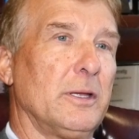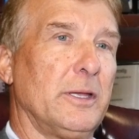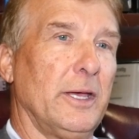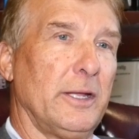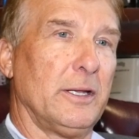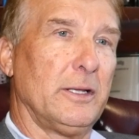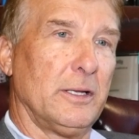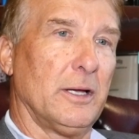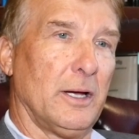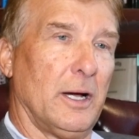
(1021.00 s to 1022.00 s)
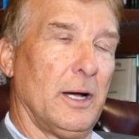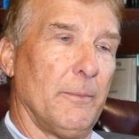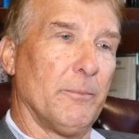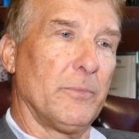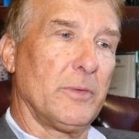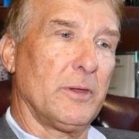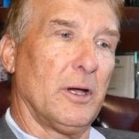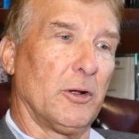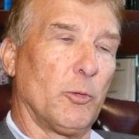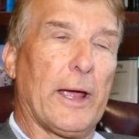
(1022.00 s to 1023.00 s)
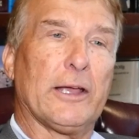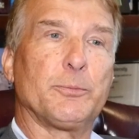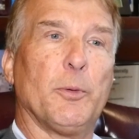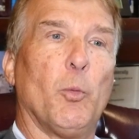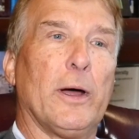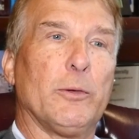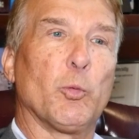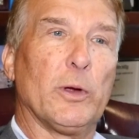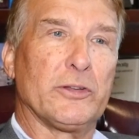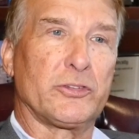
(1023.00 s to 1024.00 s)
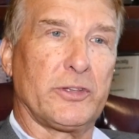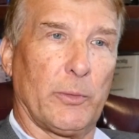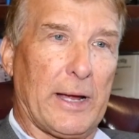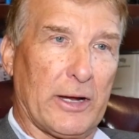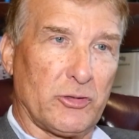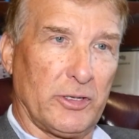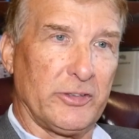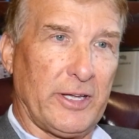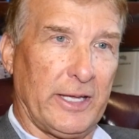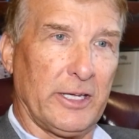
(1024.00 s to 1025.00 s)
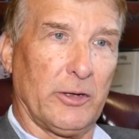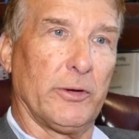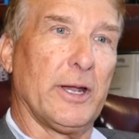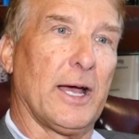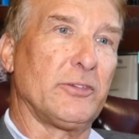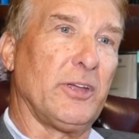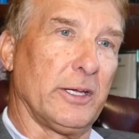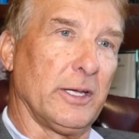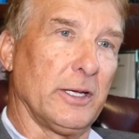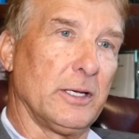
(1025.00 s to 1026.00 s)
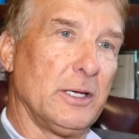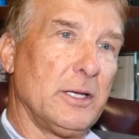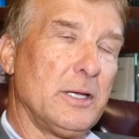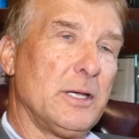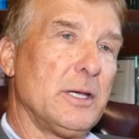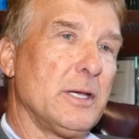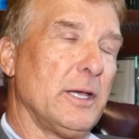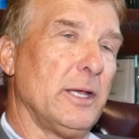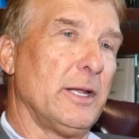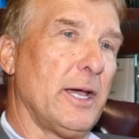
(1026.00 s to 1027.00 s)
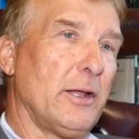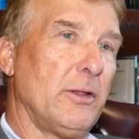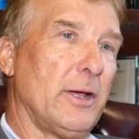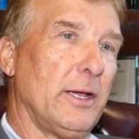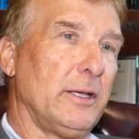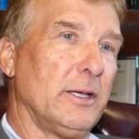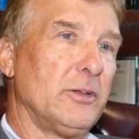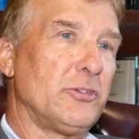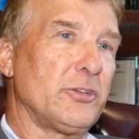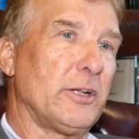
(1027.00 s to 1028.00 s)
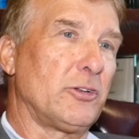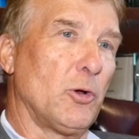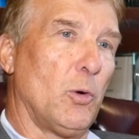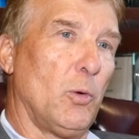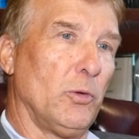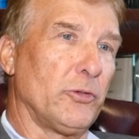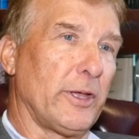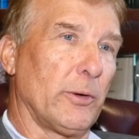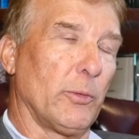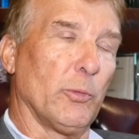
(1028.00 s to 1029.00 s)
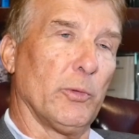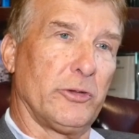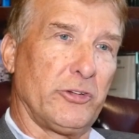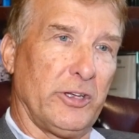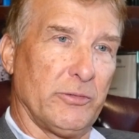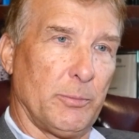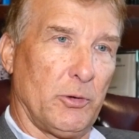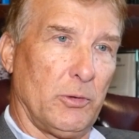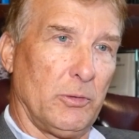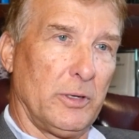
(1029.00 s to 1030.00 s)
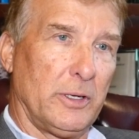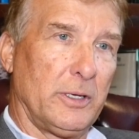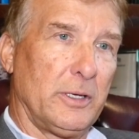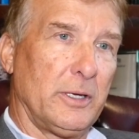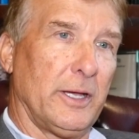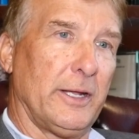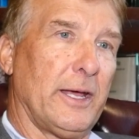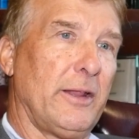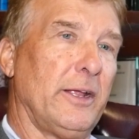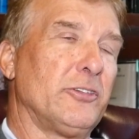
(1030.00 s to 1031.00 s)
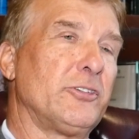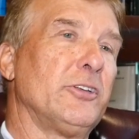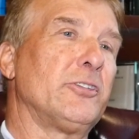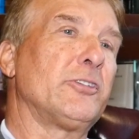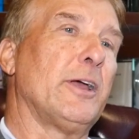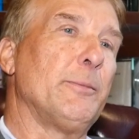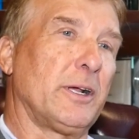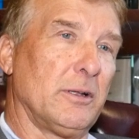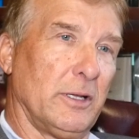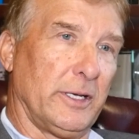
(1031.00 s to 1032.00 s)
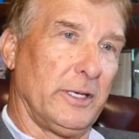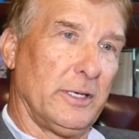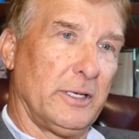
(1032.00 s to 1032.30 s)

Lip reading: get a grasp of what risks they were actually taking or not taking. And how do they set goals that are achievable, and how do they systemically